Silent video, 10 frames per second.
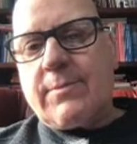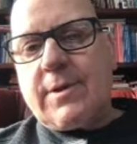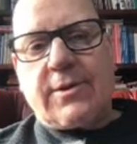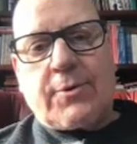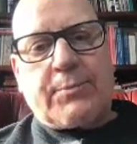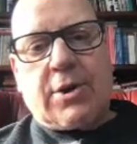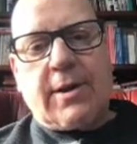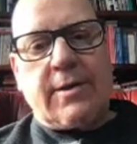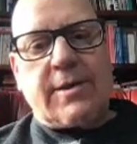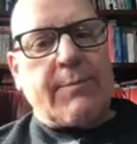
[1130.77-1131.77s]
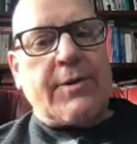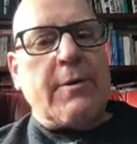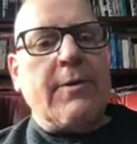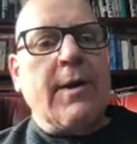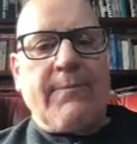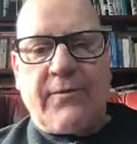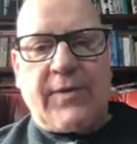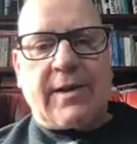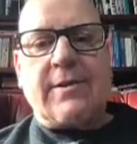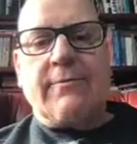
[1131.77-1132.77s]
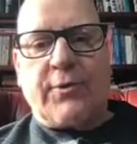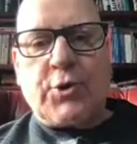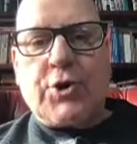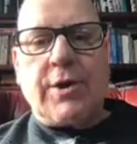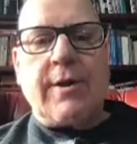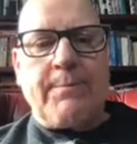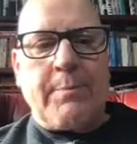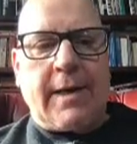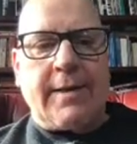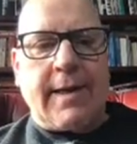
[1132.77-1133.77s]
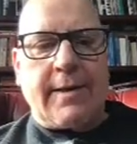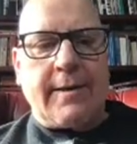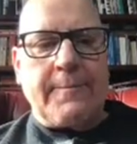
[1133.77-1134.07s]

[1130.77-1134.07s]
description in some other fixed versioned metadata.